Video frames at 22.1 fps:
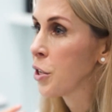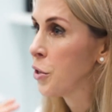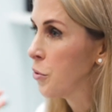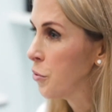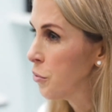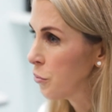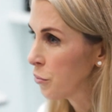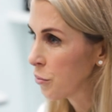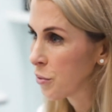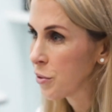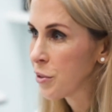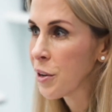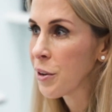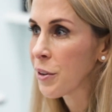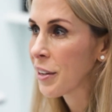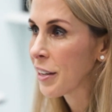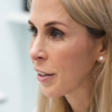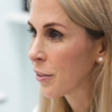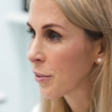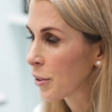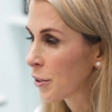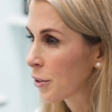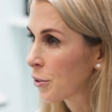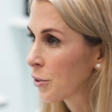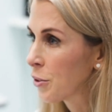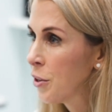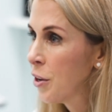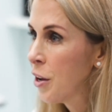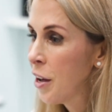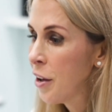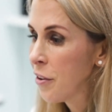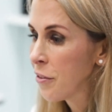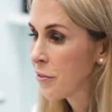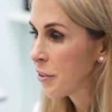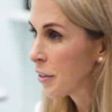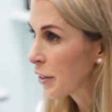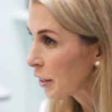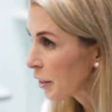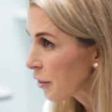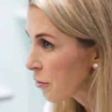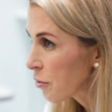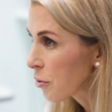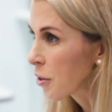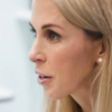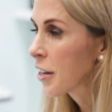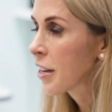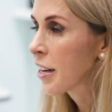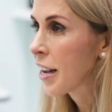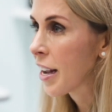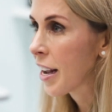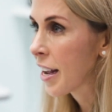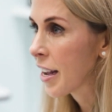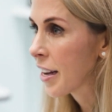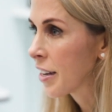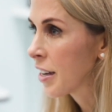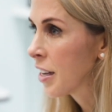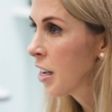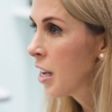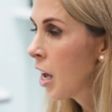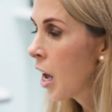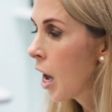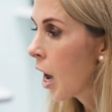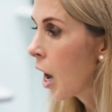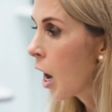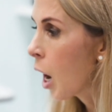you get a real feeling for it. And